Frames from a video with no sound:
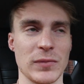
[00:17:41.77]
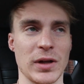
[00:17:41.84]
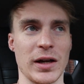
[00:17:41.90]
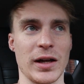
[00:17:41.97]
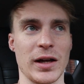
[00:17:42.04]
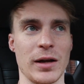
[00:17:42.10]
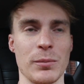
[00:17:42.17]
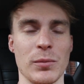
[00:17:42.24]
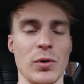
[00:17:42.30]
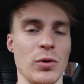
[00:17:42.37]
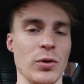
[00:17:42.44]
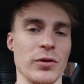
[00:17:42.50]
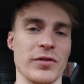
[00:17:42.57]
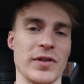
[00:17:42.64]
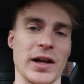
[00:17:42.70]

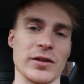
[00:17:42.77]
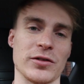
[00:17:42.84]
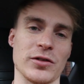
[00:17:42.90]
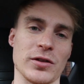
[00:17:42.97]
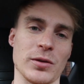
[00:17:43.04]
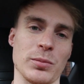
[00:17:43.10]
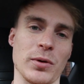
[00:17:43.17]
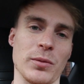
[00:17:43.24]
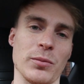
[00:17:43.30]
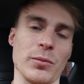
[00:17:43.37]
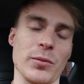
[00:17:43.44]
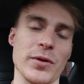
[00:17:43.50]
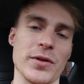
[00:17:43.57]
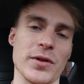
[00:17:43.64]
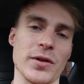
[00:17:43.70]
or if that's just a
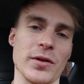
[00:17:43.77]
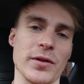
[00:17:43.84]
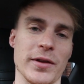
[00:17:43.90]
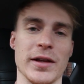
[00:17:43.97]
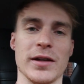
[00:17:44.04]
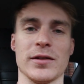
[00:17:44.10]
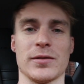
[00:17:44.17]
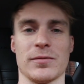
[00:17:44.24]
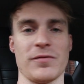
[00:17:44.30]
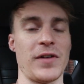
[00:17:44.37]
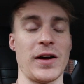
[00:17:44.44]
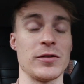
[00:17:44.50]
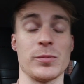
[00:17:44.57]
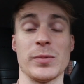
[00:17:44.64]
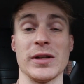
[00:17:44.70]
problem with these
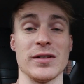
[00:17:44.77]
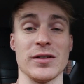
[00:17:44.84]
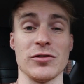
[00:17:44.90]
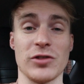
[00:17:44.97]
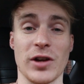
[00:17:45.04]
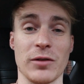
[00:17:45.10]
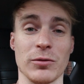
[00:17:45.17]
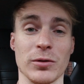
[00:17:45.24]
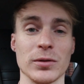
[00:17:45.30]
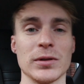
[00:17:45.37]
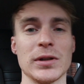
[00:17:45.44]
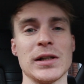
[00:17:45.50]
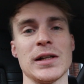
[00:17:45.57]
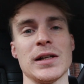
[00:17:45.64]
5-speeds in general,